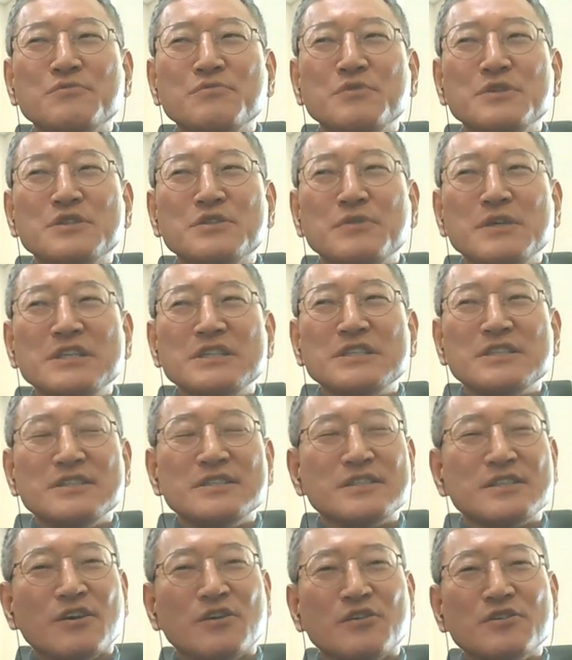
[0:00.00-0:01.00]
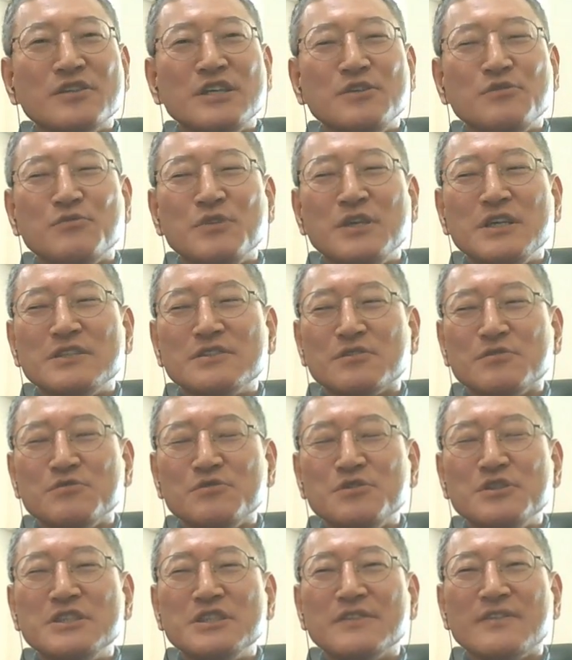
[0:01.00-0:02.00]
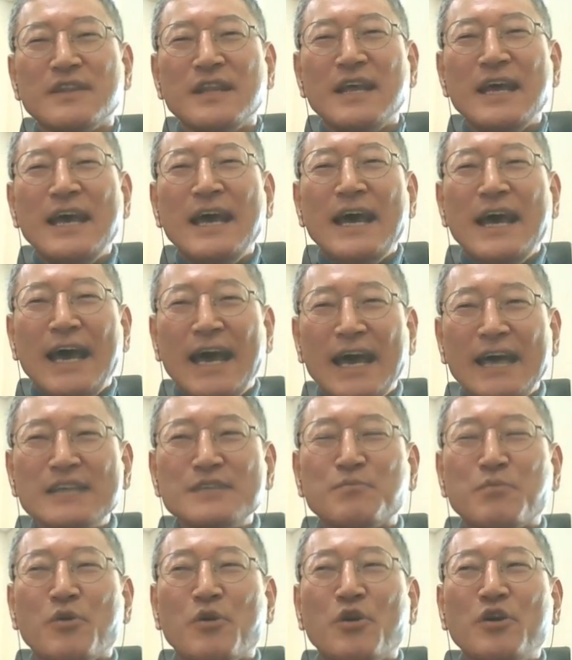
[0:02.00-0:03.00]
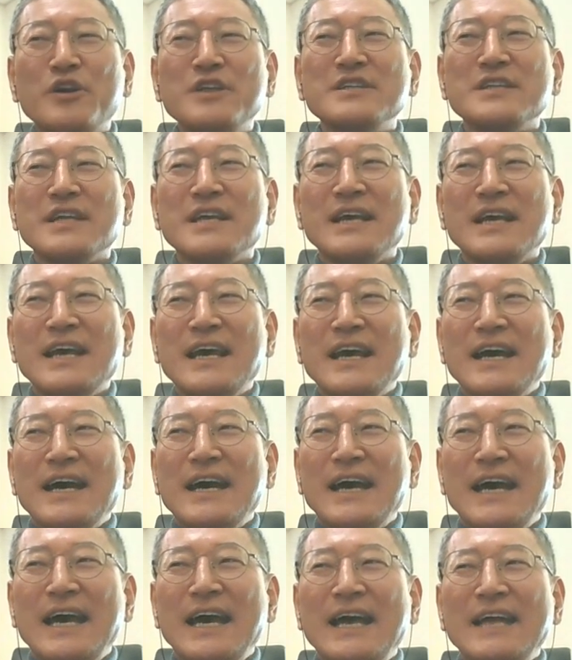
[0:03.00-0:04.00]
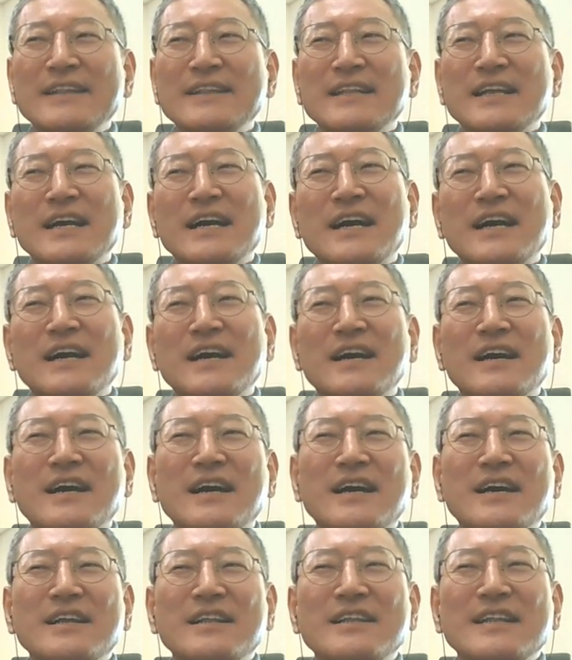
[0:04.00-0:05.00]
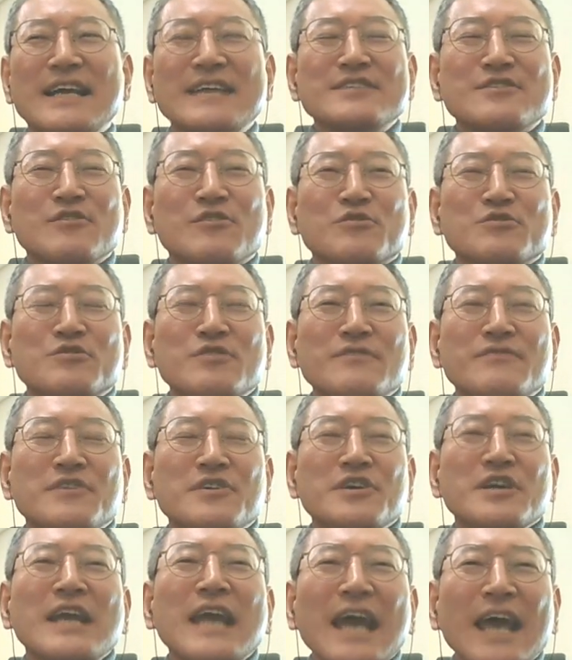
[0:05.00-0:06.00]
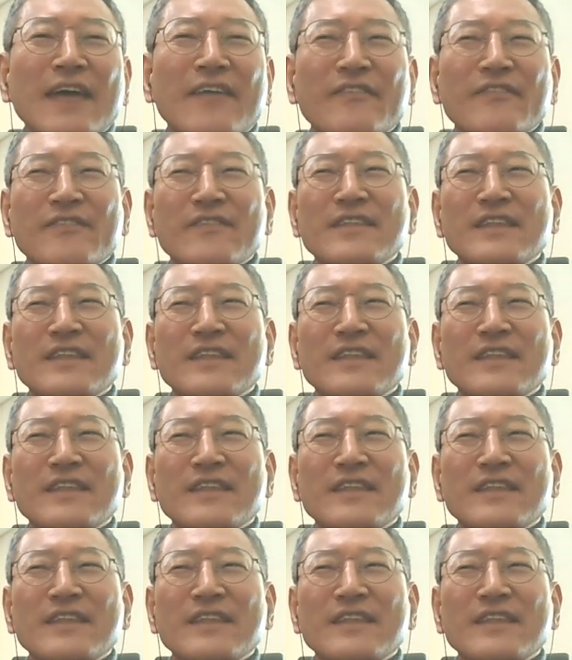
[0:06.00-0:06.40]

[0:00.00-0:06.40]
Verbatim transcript: restrictions on the urea solution export. And last October again,